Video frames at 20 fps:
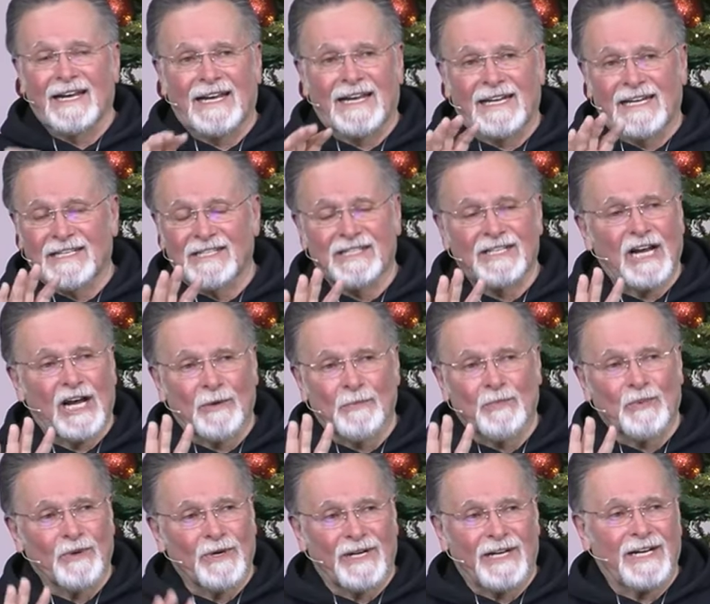And it's
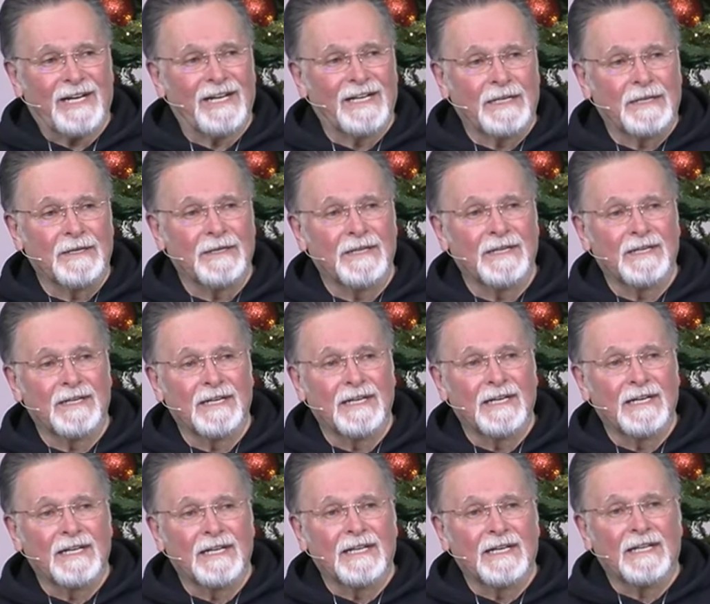not pretty.
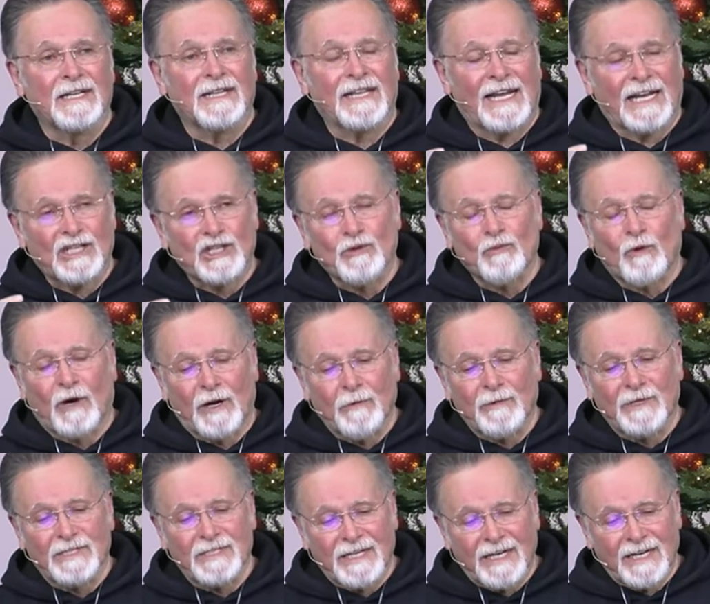That's why
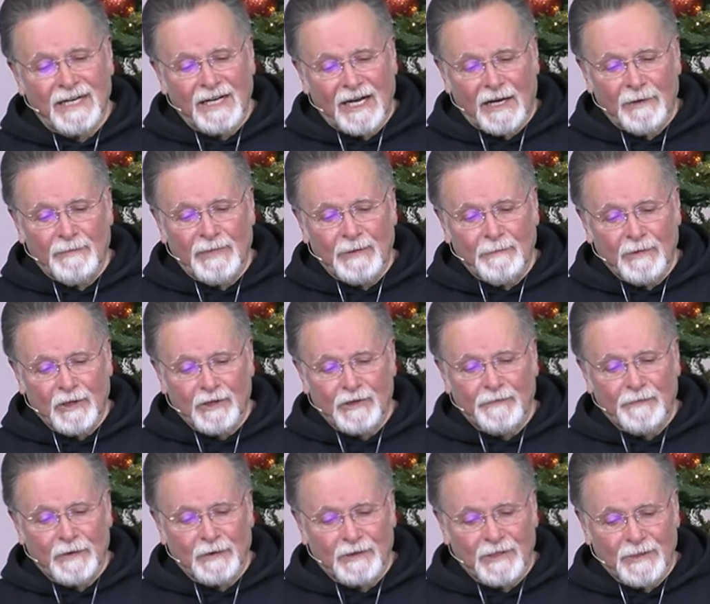we say, God, be
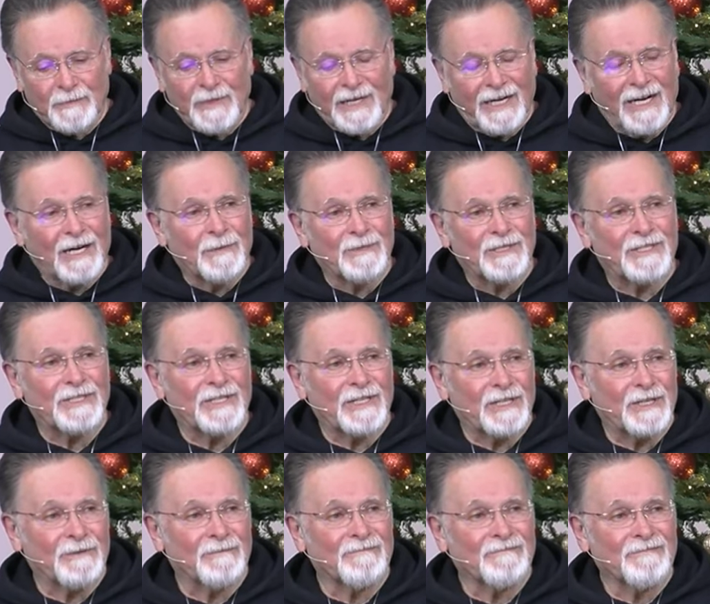merciful to me. I'm a
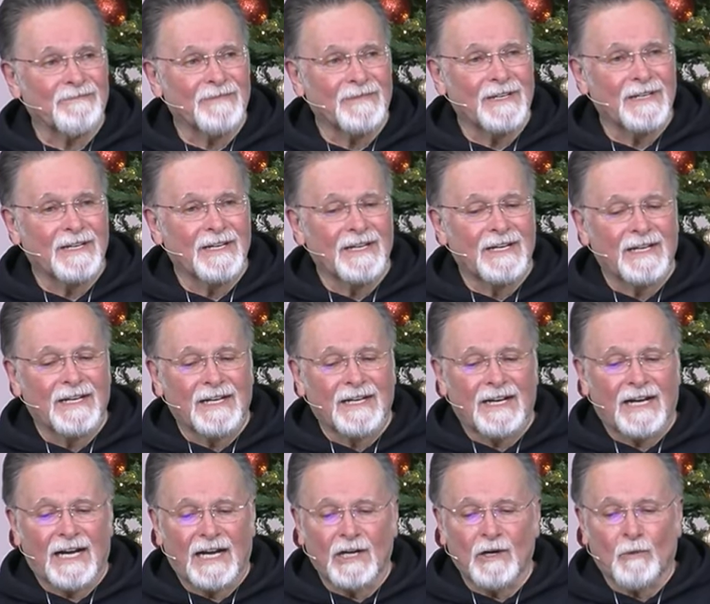sinner.
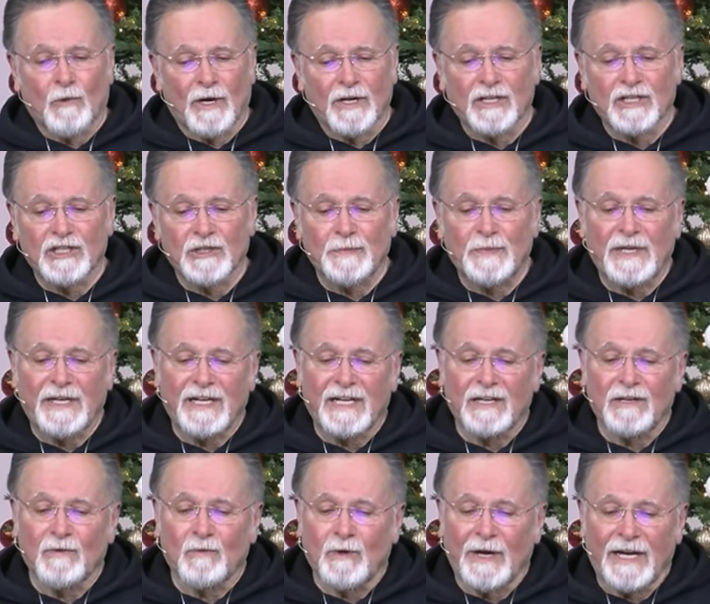I don't want to speak
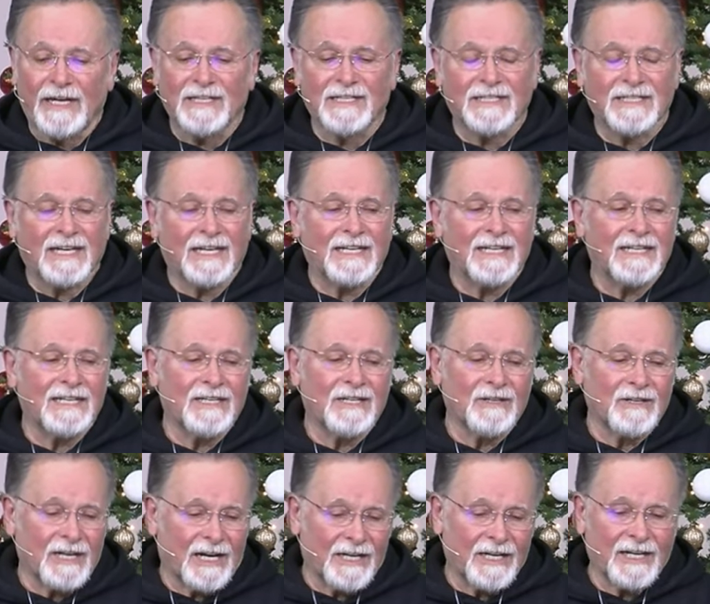in ways that
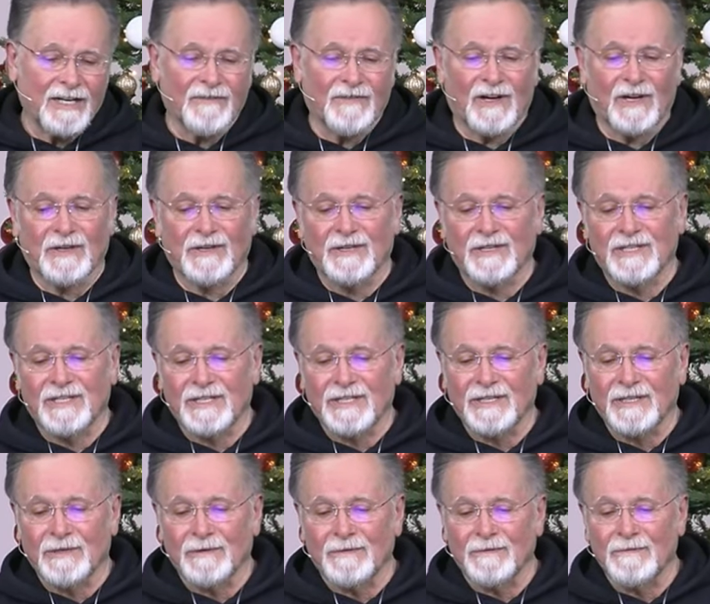do not give honor to
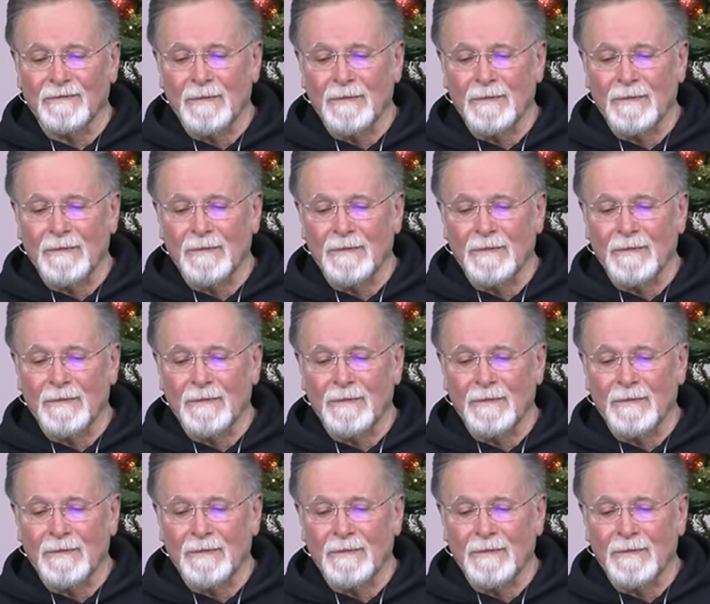you.